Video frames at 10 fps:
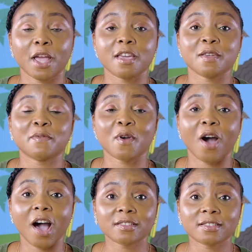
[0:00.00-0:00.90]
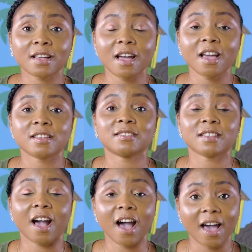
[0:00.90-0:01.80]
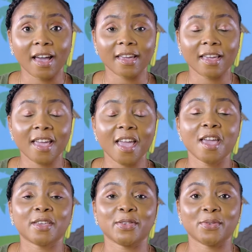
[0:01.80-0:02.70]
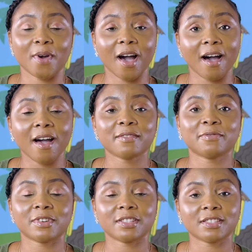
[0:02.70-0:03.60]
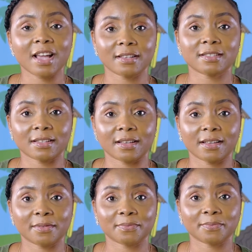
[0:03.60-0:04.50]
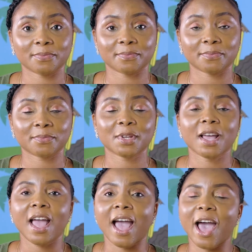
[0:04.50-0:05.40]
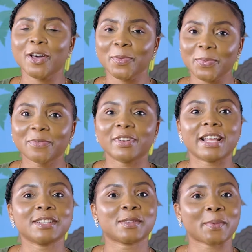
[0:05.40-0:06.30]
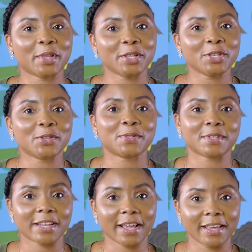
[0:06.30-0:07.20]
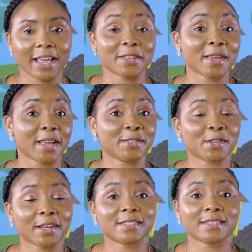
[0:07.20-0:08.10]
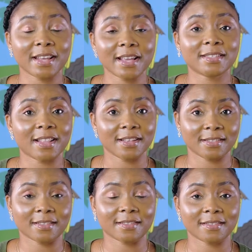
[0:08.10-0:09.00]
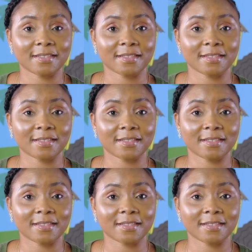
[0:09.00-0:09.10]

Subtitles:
If your answer is I, you are fantastic. I hope you've learned something new today and you enjoyed today's lesson.